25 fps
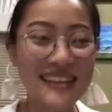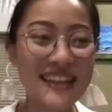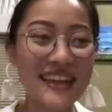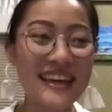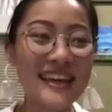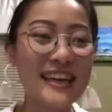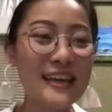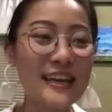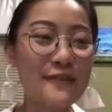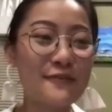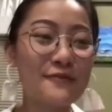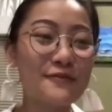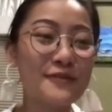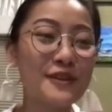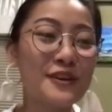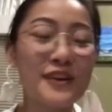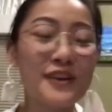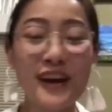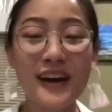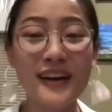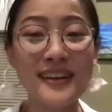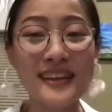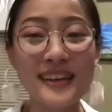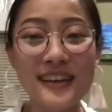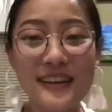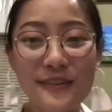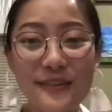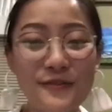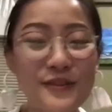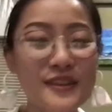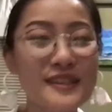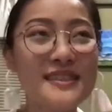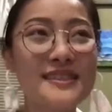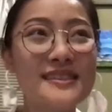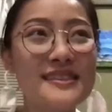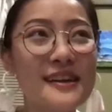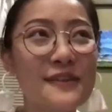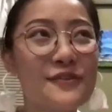Like if
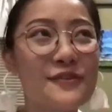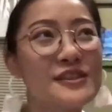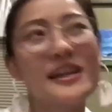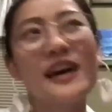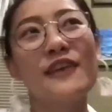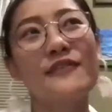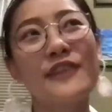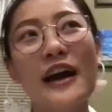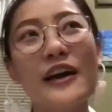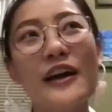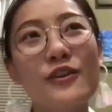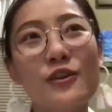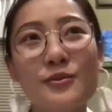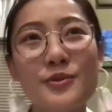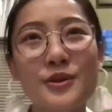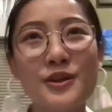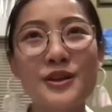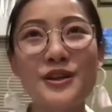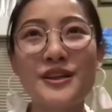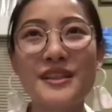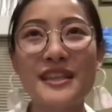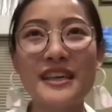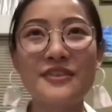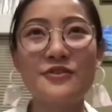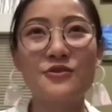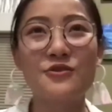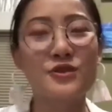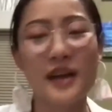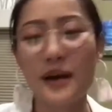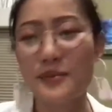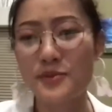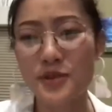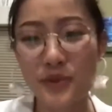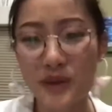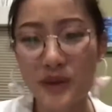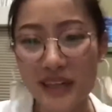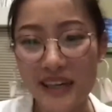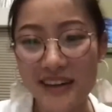it's not valuable, then you stop
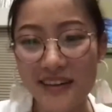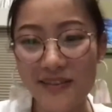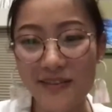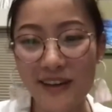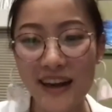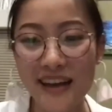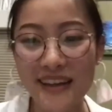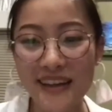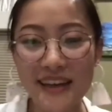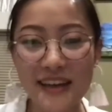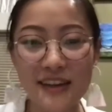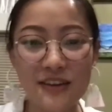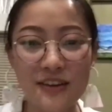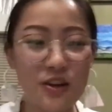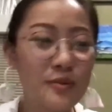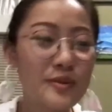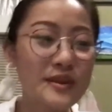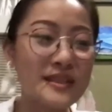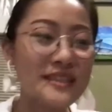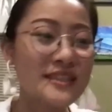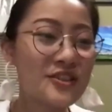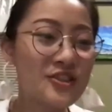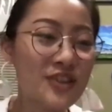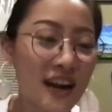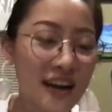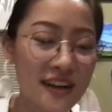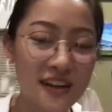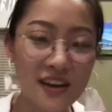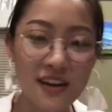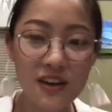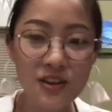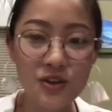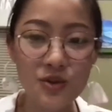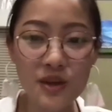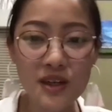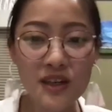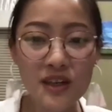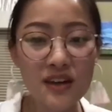doing it, right? Like nobody's interacting on
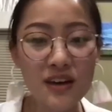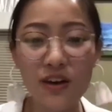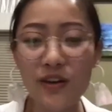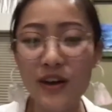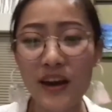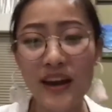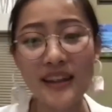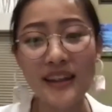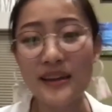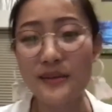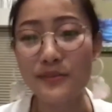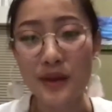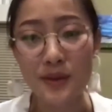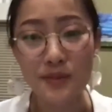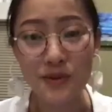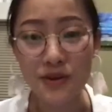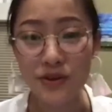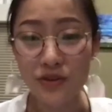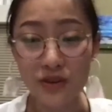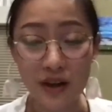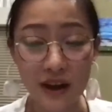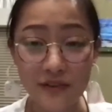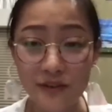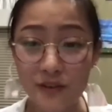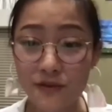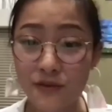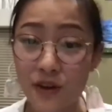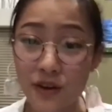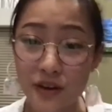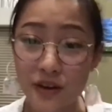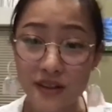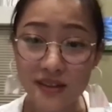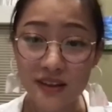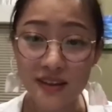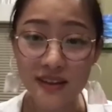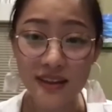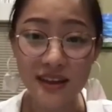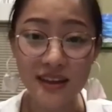Twitter, okay, then maybe you don't have to
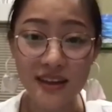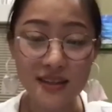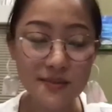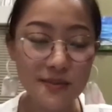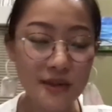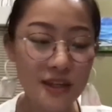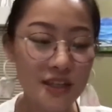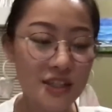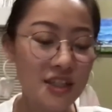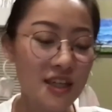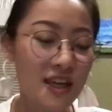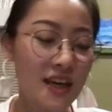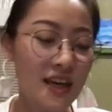focus on that as much.